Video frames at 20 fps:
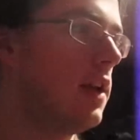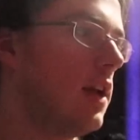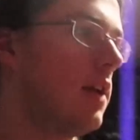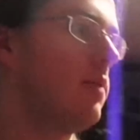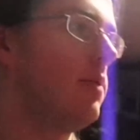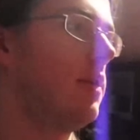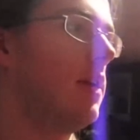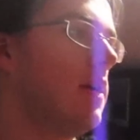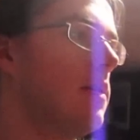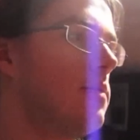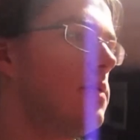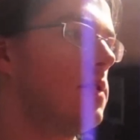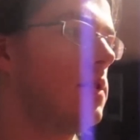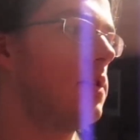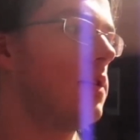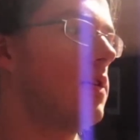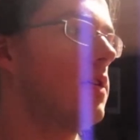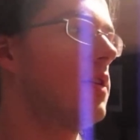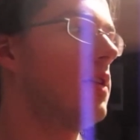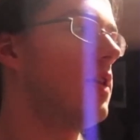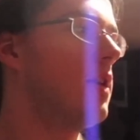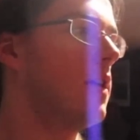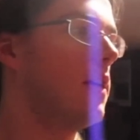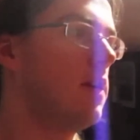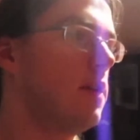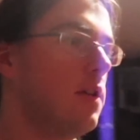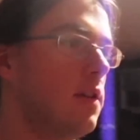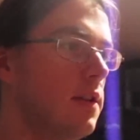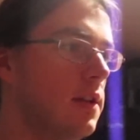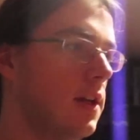Dead Redemption
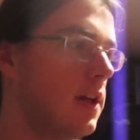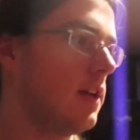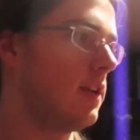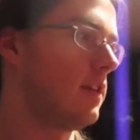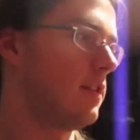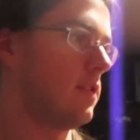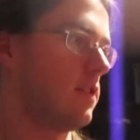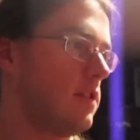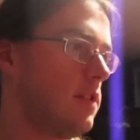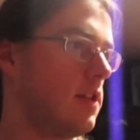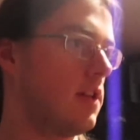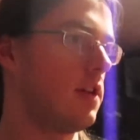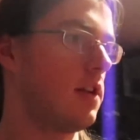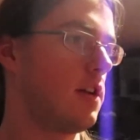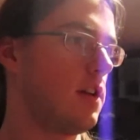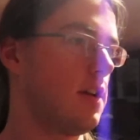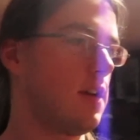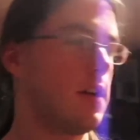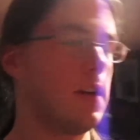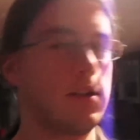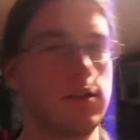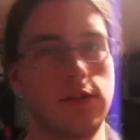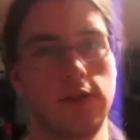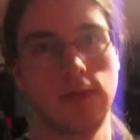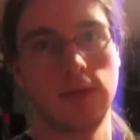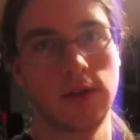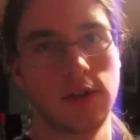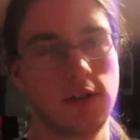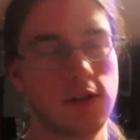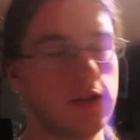online all night, so then I
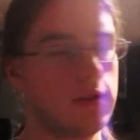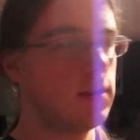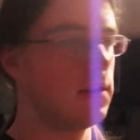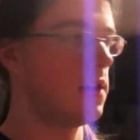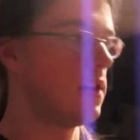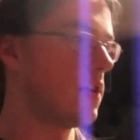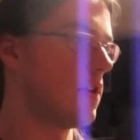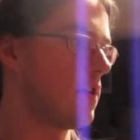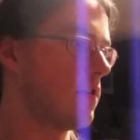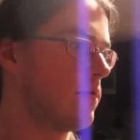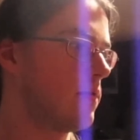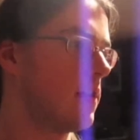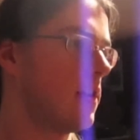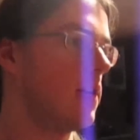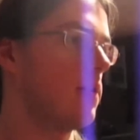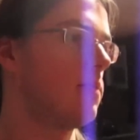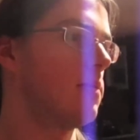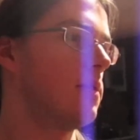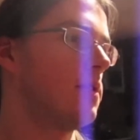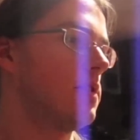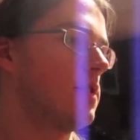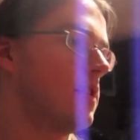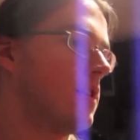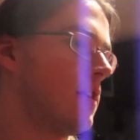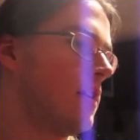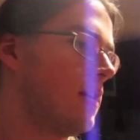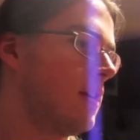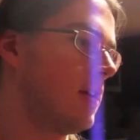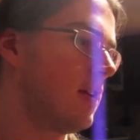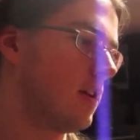switched to the offline once
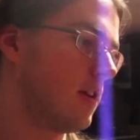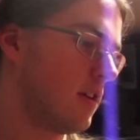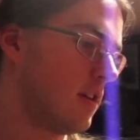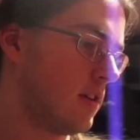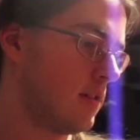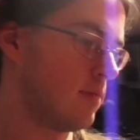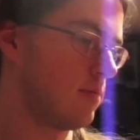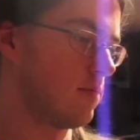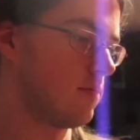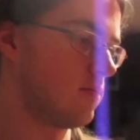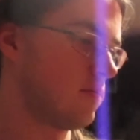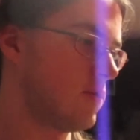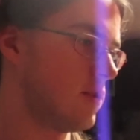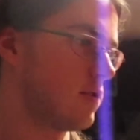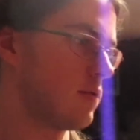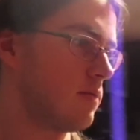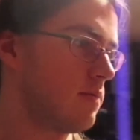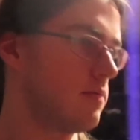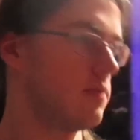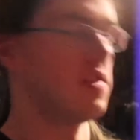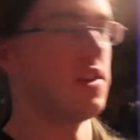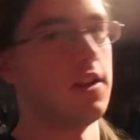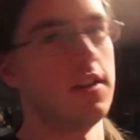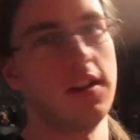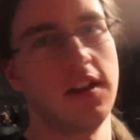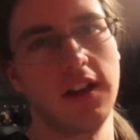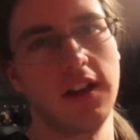I just felt